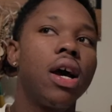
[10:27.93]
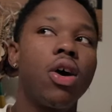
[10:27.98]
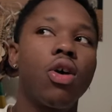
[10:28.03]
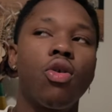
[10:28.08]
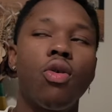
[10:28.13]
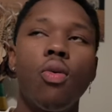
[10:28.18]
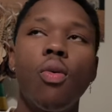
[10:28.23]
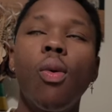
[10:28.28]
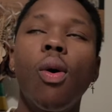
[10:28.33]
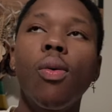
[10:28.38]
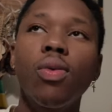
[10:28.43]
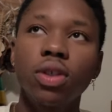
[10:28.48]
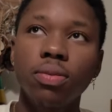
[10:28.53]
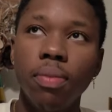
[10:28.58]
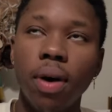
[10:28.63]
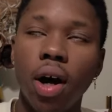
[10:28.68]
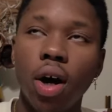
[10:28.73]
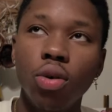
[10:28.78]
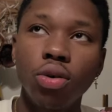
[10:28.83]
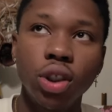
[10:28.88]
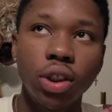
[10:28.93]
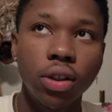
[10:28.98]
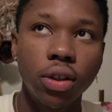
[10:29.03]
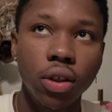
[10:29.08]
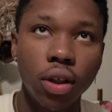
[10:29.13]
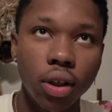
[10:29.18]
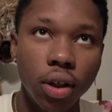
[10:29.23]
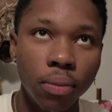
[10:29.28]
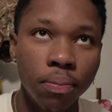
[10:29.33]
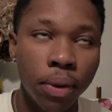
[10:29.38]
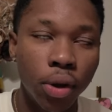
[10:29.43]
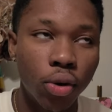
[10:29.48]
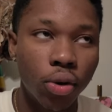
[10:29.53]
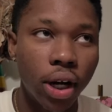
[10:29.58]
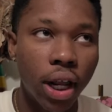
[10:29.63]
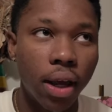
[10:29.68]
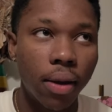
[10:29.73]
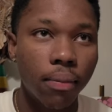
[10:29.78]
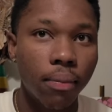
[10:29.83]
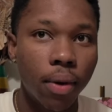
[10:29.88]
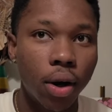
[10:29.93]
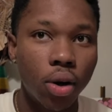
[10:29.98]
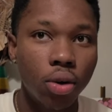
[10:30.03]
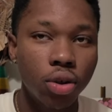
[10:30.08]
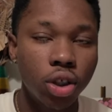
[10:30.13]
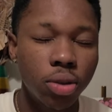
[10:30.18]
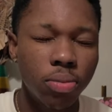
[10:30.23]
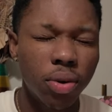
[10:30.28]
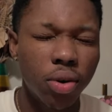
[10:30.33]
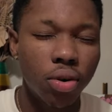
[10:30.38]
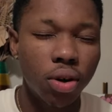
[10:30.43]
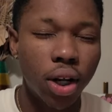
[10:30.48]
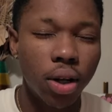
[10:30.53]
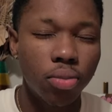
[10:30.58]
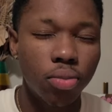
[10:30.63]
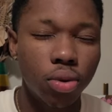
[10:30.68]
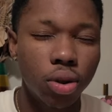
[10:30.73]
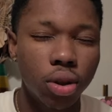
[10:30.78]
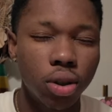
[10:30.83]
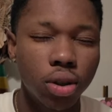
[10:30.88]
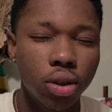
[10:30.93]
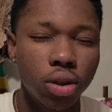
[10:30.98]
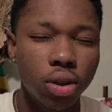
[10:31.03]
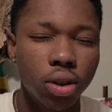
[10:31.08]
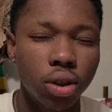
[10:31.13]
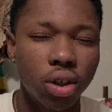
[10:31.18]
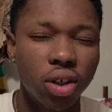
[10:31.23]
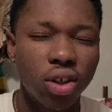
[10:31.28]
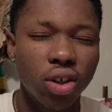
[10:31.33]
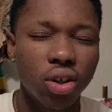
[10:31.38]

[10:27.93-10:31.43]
or what was my OG middle name? My OG middle name was,